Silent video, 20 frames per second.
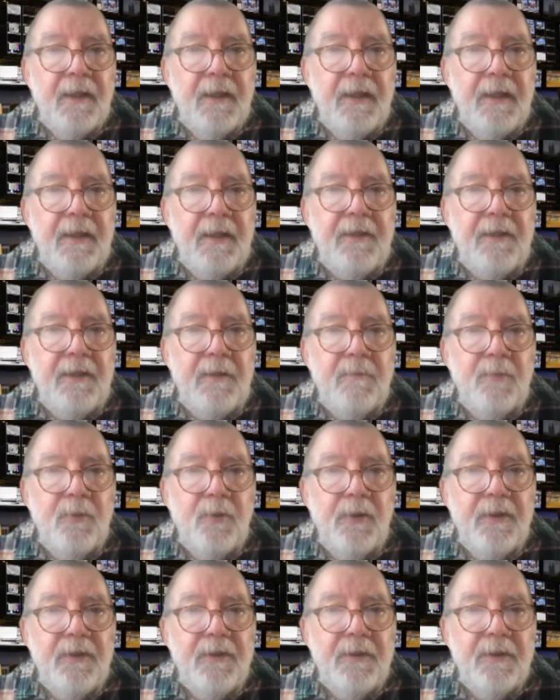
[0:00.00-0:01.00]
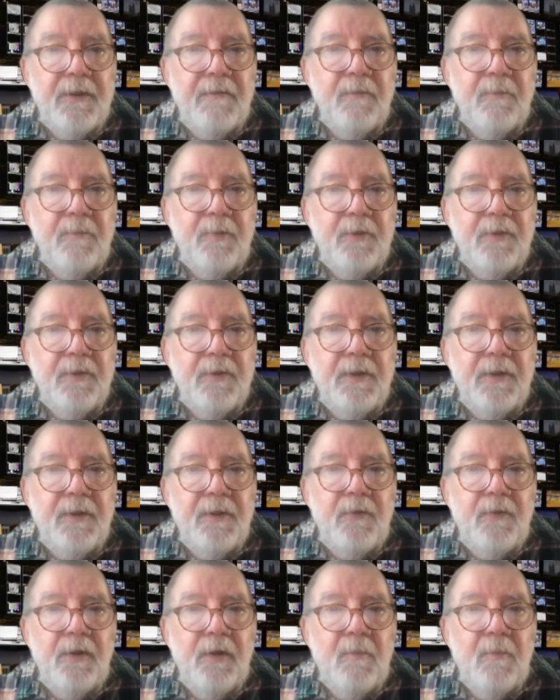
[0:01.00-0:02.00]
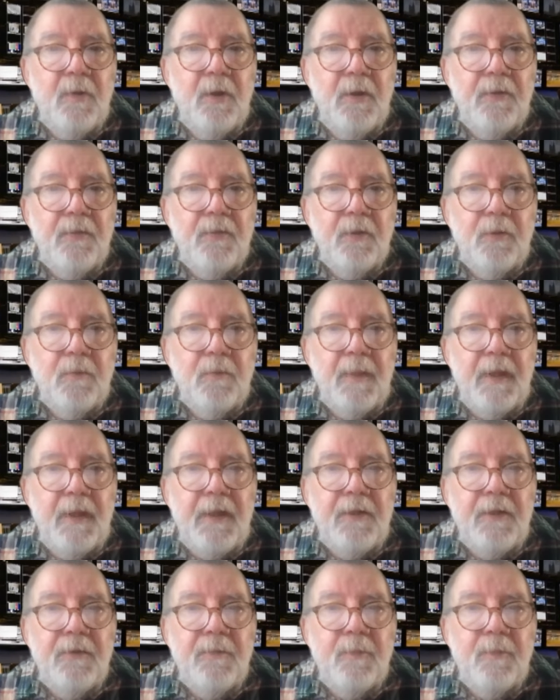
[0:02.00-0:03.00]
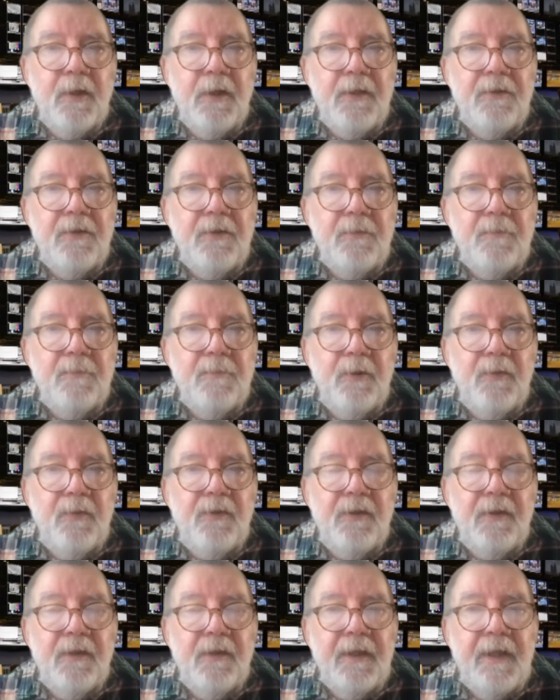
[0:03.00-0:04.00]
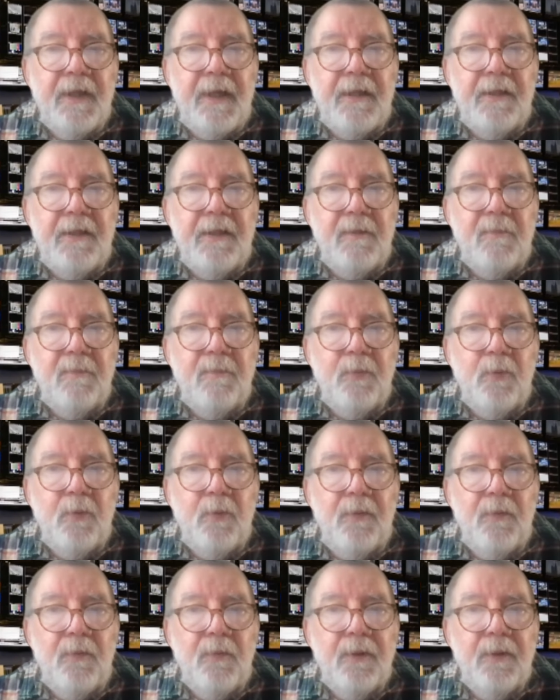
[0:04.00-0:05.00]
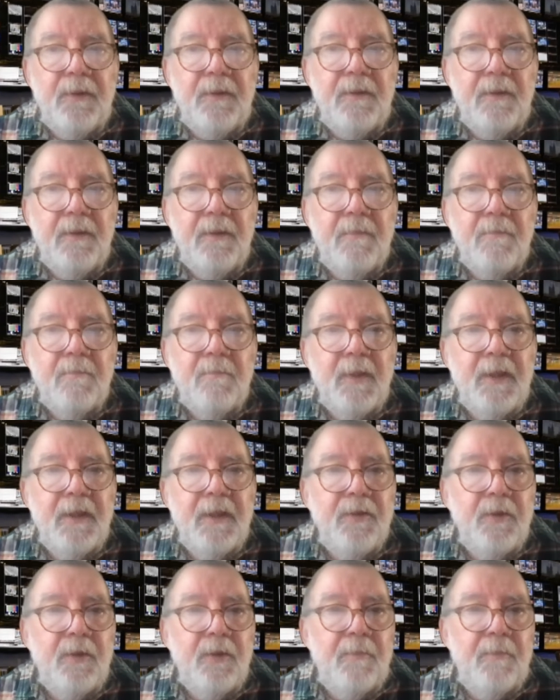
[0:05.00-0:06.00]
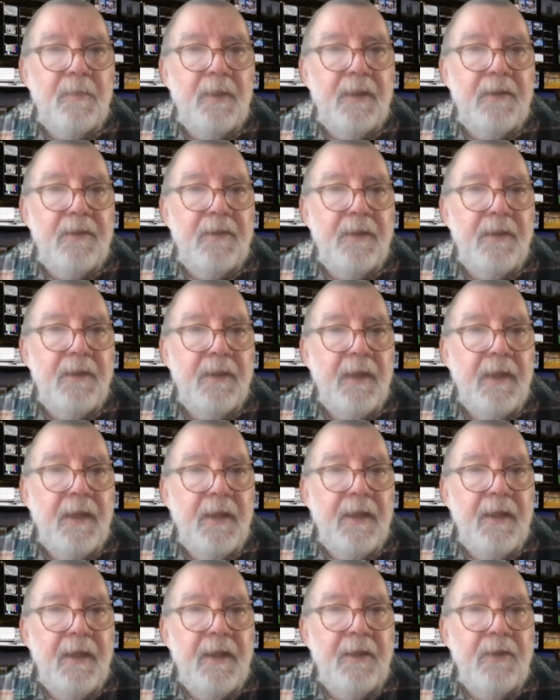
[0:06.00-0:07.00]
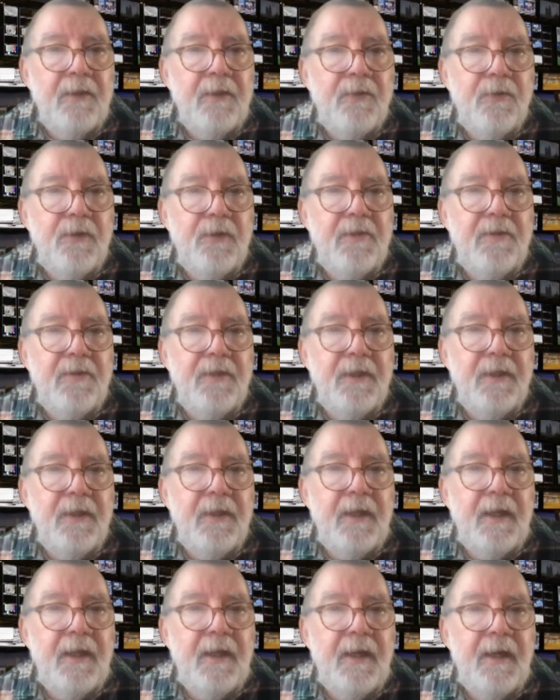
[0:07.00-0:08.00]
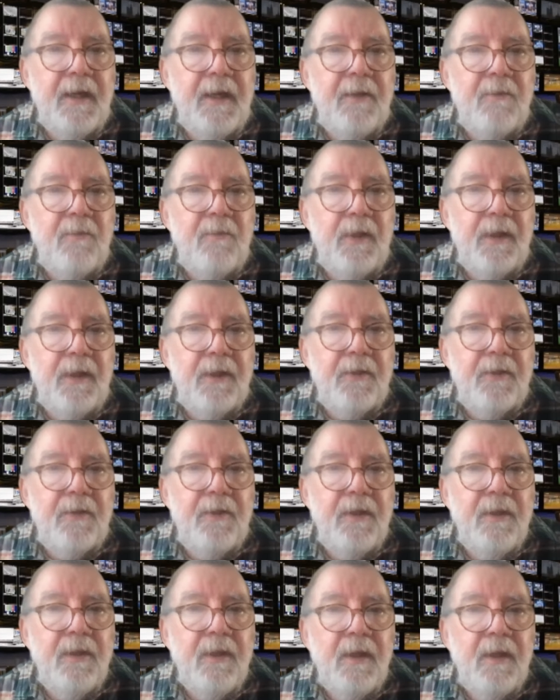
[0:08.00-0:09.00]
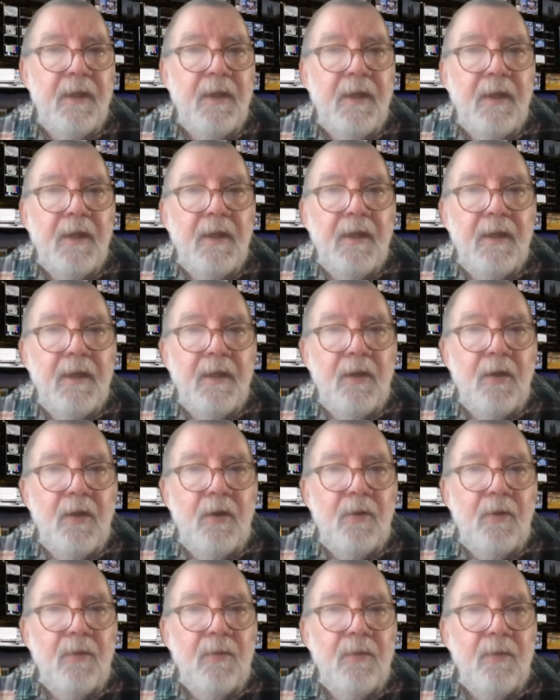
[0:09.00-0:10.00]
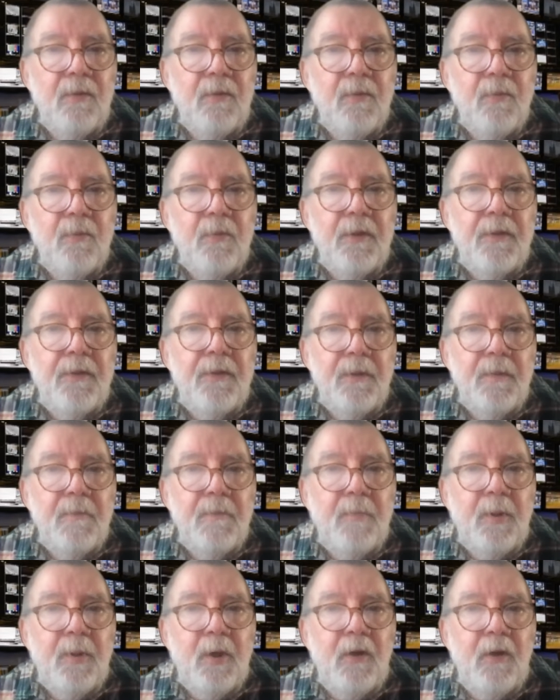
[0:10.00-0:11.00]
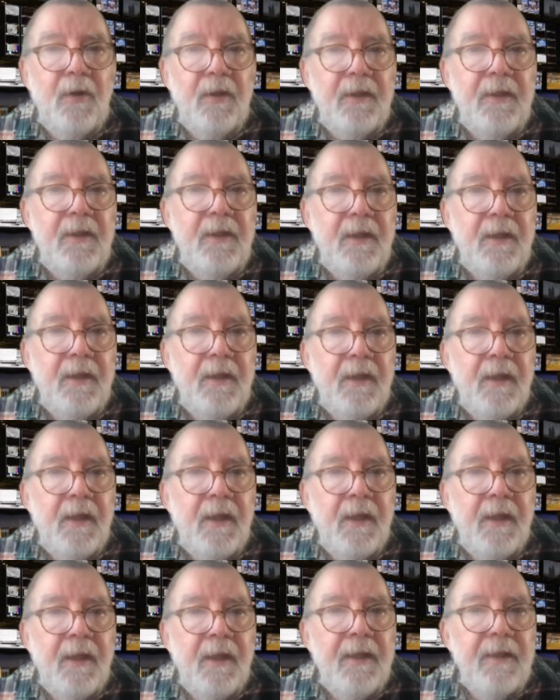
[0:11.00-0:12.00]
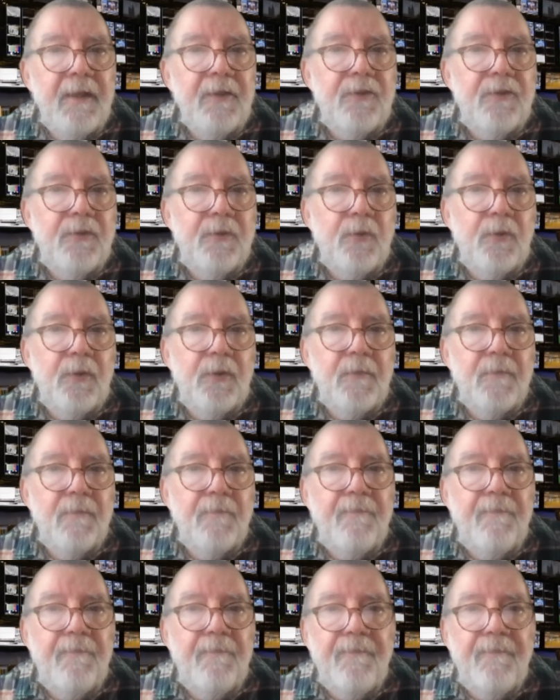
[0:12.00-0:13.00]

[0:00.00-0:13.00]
19.7% during March, while maize prices posted a 19.1 month-on-month increase, hitting a high record, along with barley and sorghum.